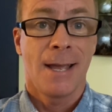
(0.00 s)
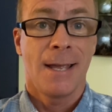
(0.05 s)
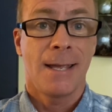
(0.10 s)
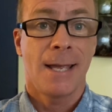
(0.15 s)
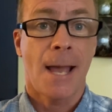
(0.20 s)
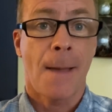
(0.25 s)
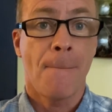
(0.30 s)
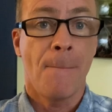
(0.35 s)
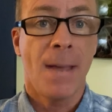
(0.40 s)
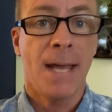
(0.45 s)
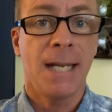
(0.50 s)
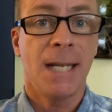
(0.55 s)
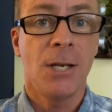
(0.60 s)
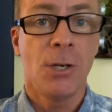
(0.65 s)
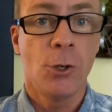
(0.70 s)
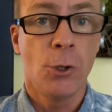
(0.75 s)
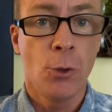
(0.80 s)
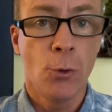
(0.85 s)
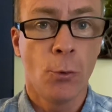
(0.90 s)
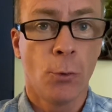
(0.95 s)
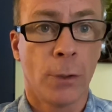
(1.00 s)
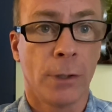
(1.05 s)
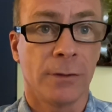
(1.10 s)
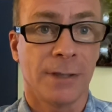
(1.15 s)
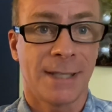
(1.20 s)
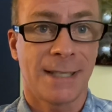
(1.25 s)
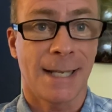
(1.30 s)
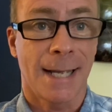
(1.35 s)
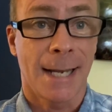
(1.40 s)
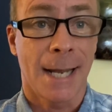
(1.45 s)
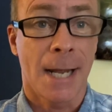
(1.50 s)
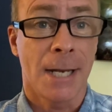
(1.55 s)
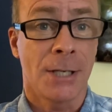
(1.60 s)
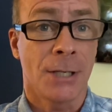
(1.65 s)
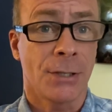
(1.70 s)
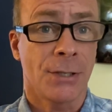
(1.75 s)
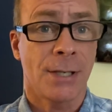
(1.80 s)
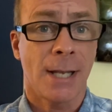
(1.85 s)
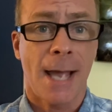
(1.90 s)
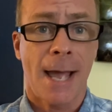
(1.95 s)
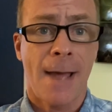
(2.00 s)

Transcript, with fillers: yet many new real estate agents